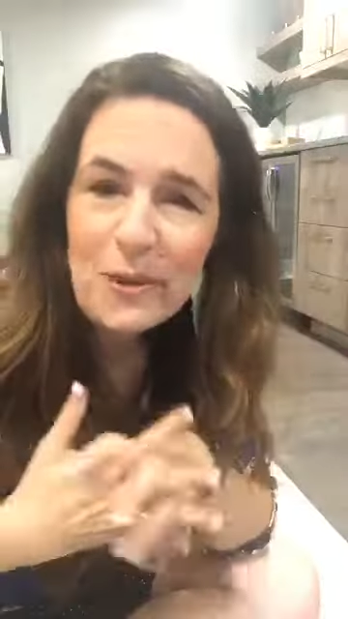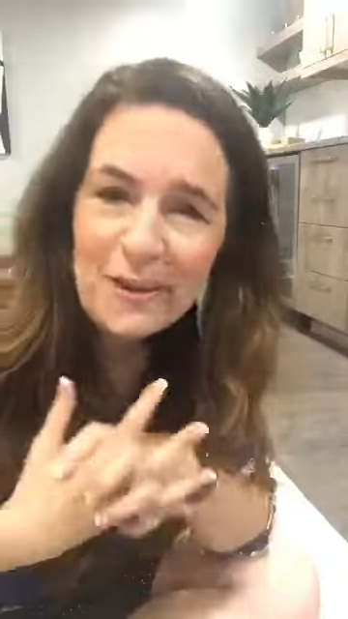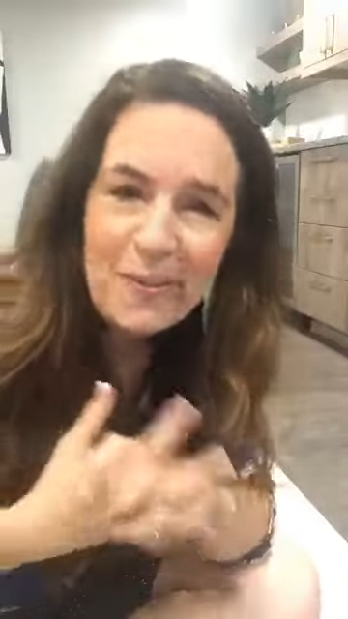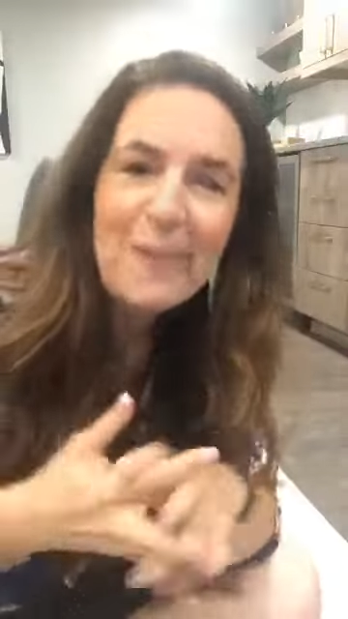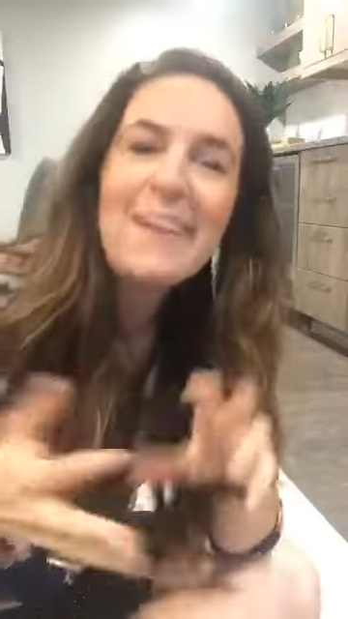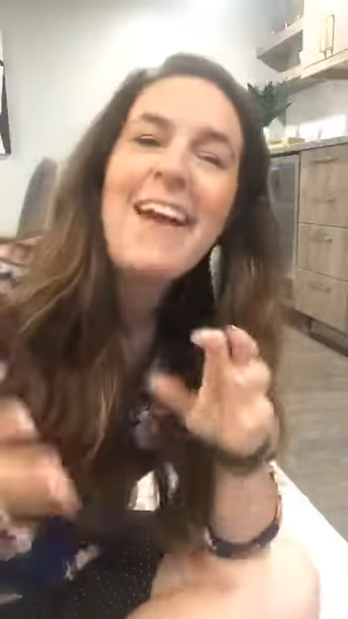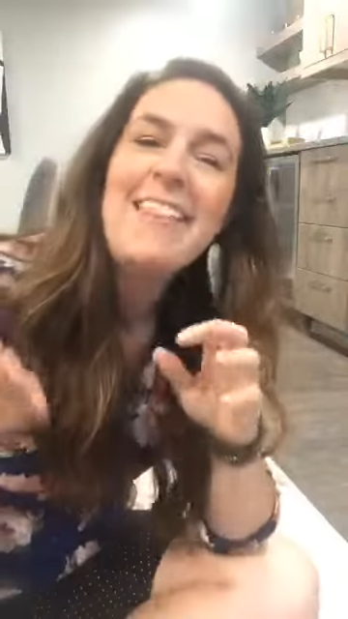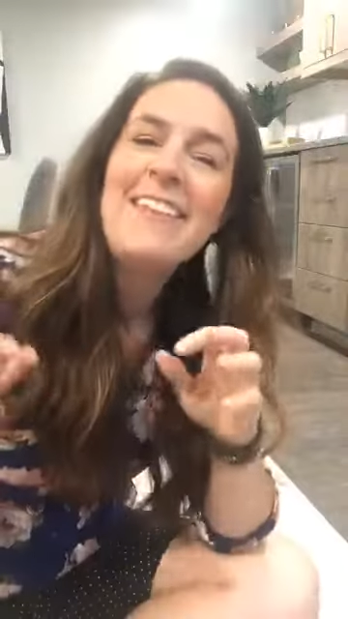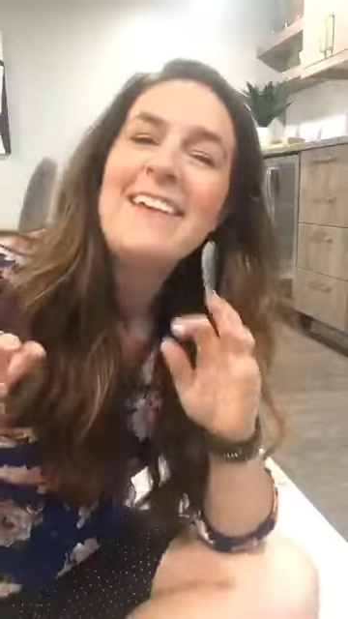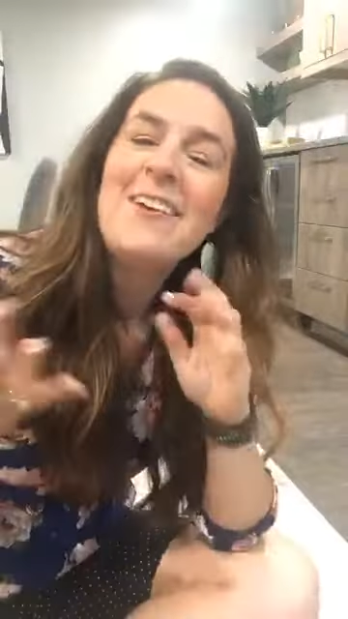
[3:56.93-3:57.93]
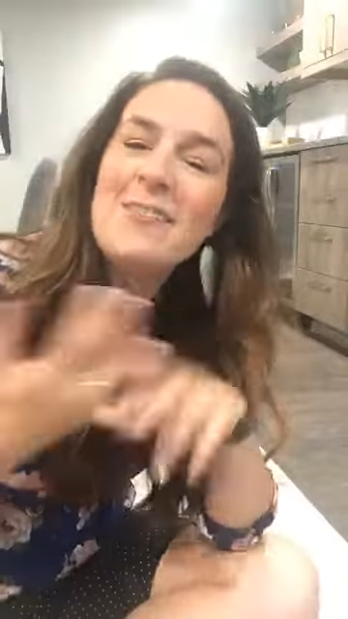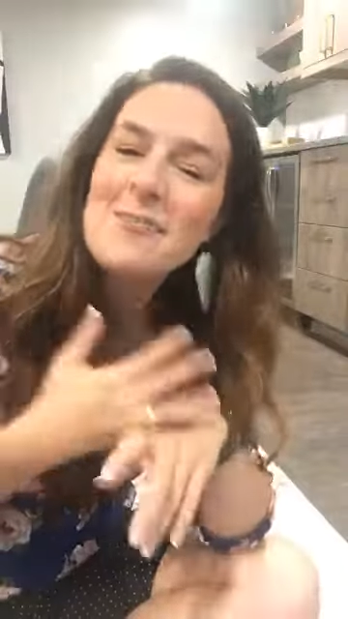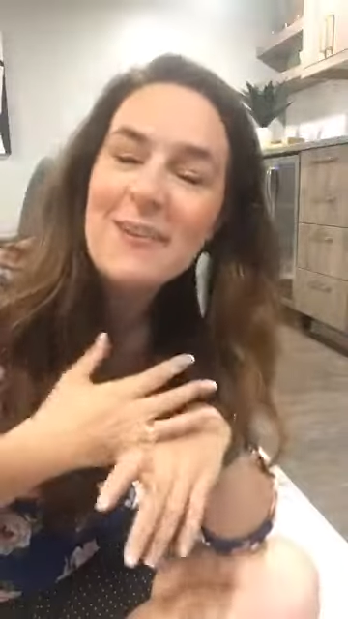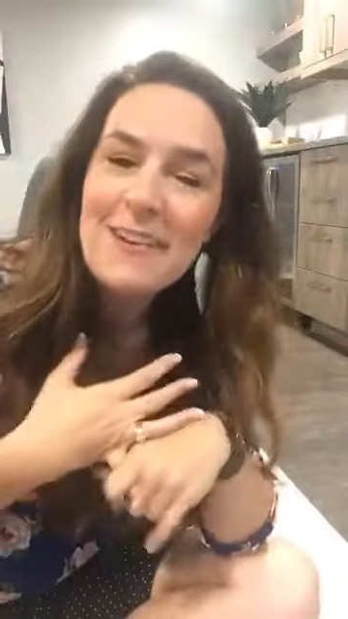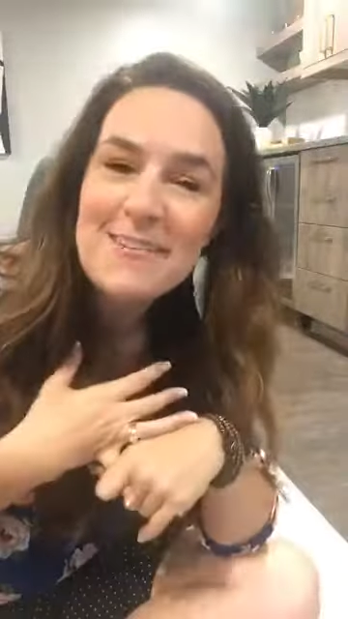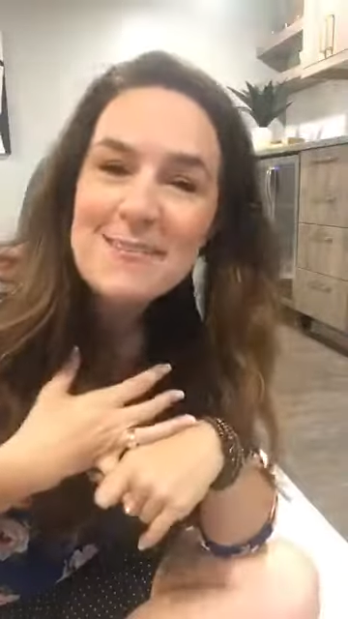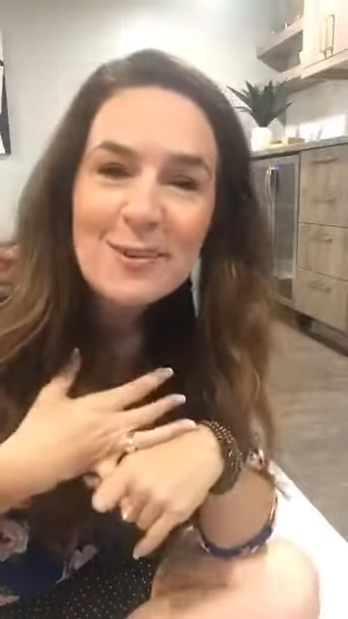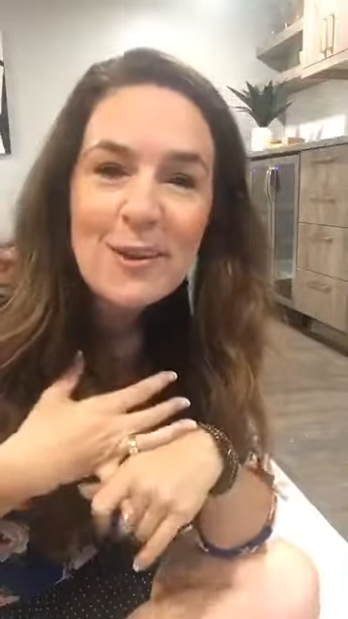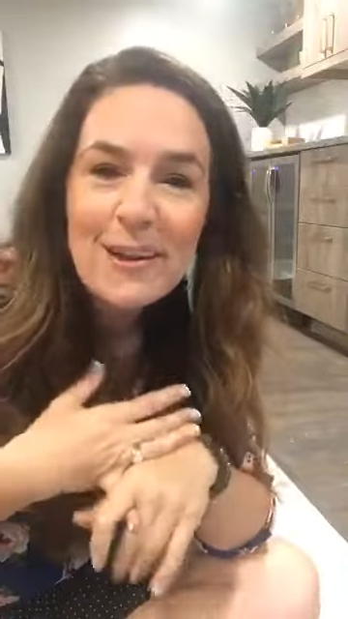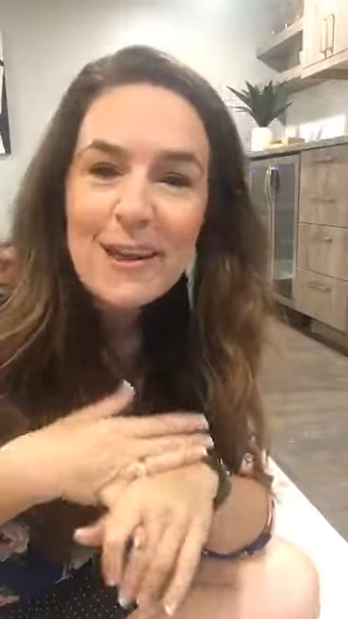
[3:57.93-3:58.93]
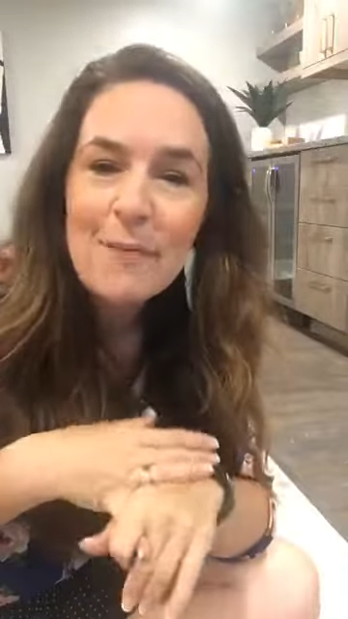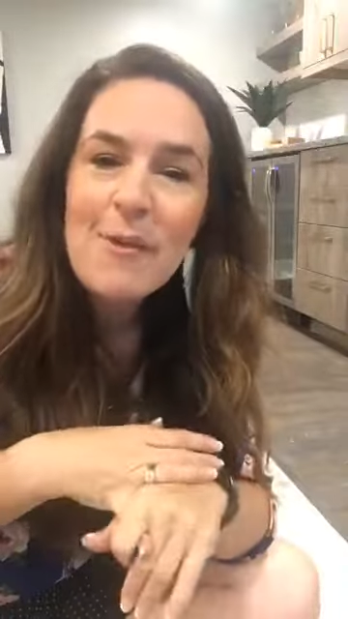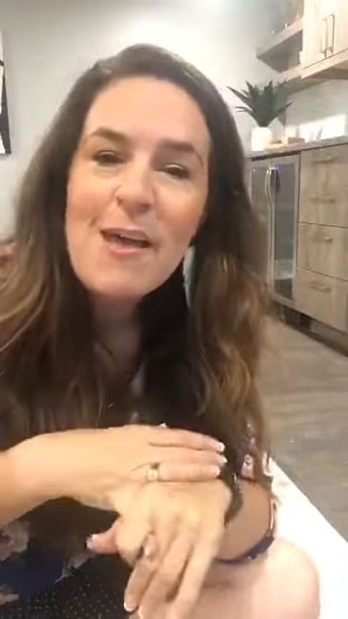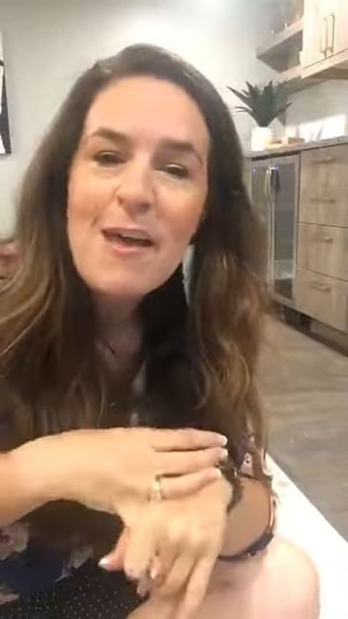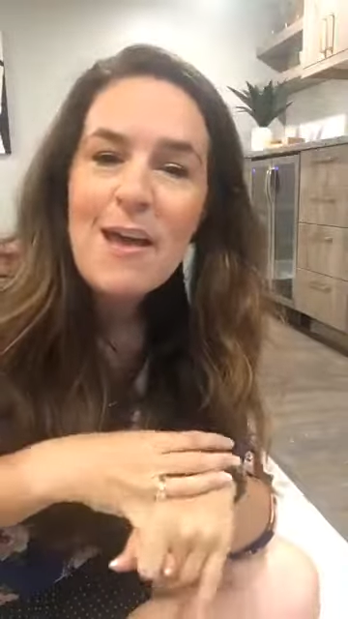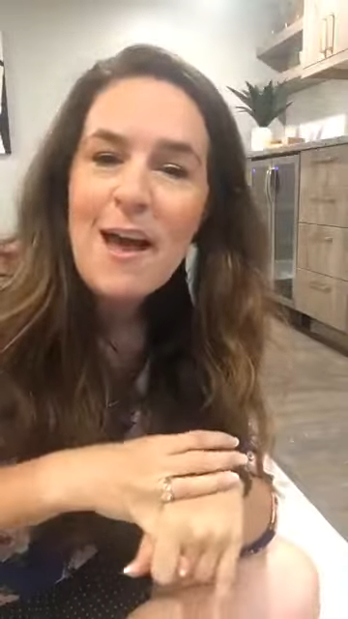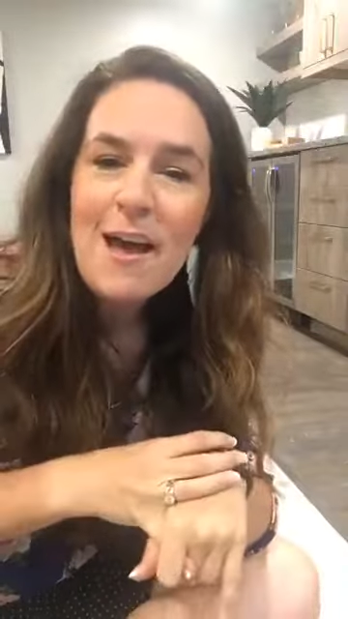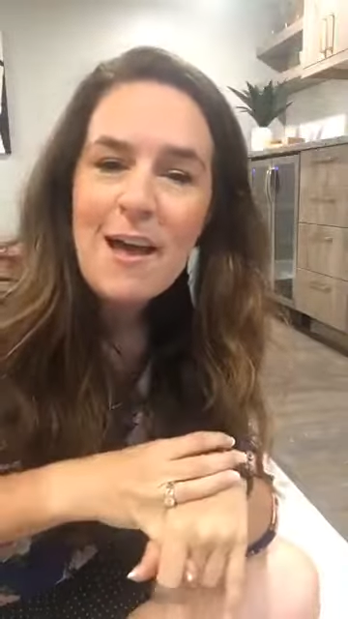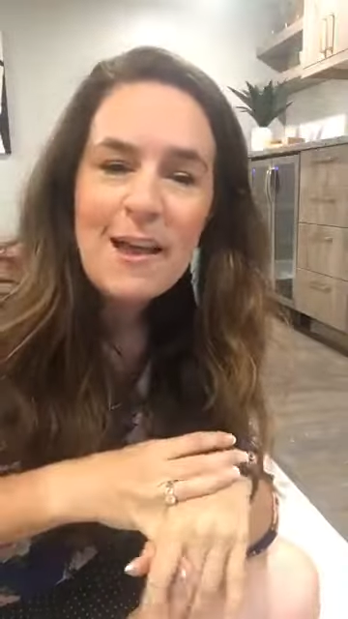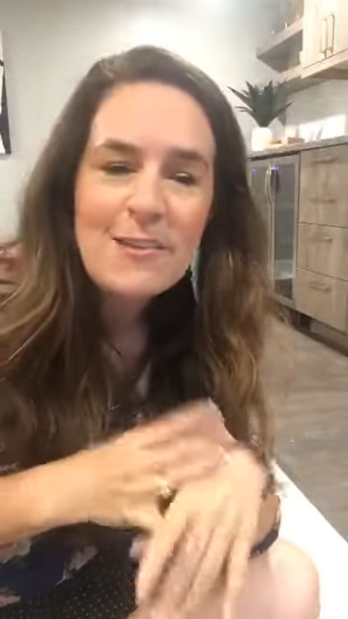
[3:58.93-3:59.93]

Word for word: whatever, and then also on Instagram. Uh,